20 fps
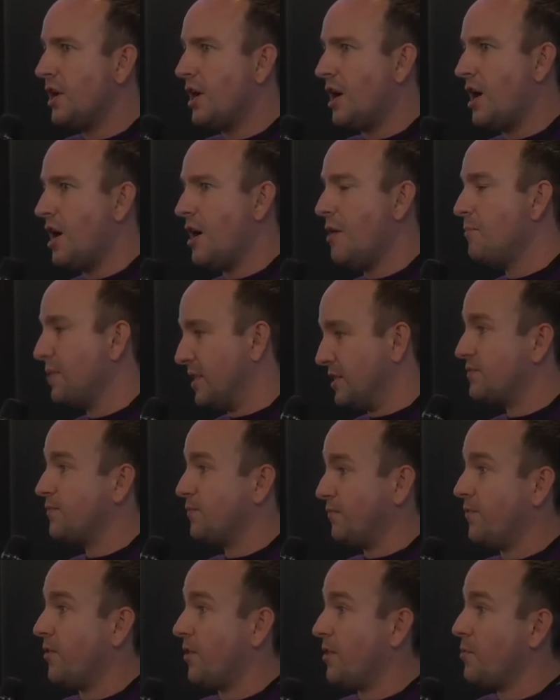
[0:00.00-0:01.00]
um, but it's
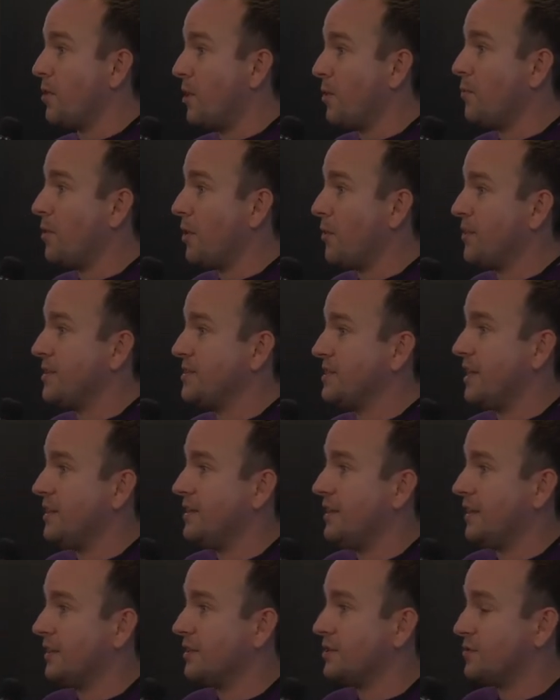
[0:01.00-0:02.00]
very well worth
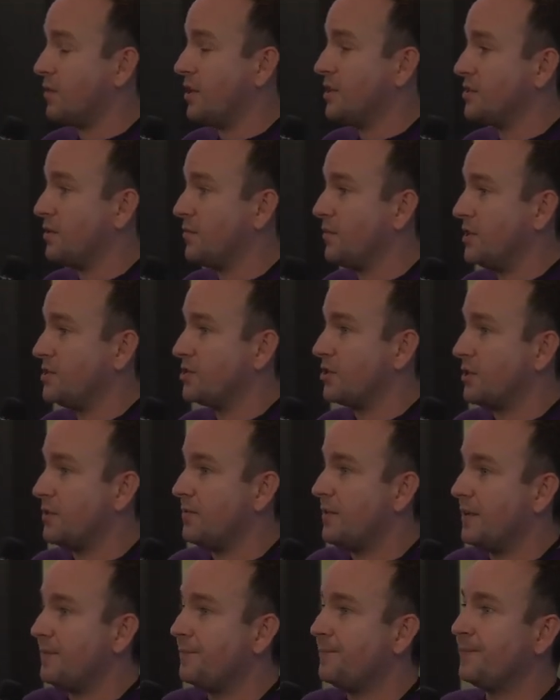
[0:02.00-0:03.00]
attending. It's, it's, a, it's a good
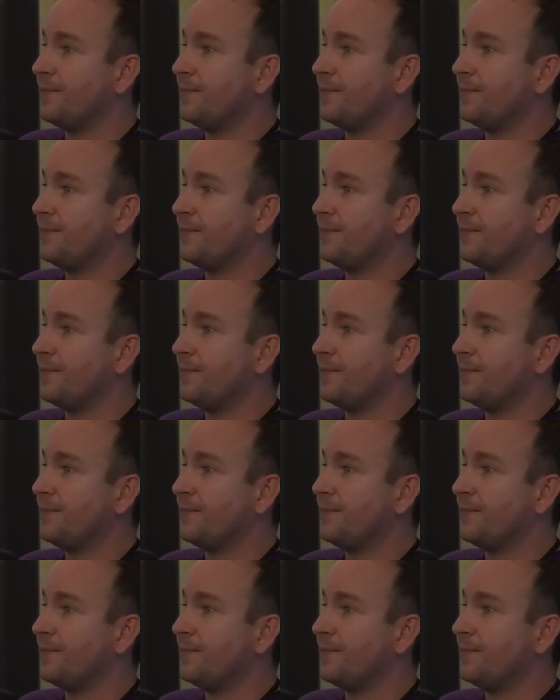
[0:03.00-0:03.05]
event.